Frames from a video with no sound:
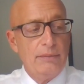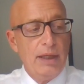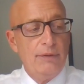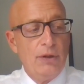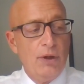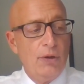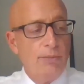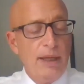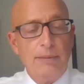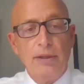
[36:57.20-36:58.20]
even though
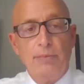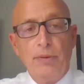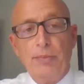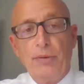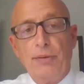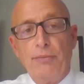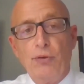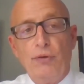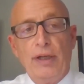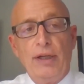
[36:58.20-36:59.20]
maybe the people that
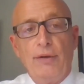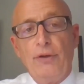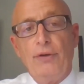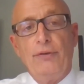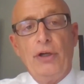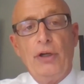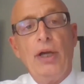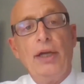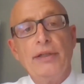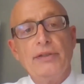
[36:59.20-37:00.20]
move in are very,
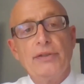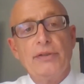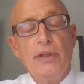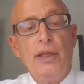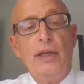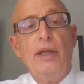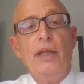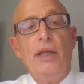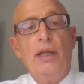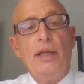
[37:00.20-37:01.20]
very nice,
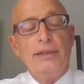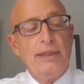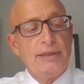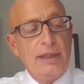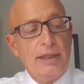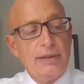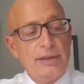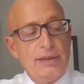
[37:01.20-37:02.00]
it doesn't get the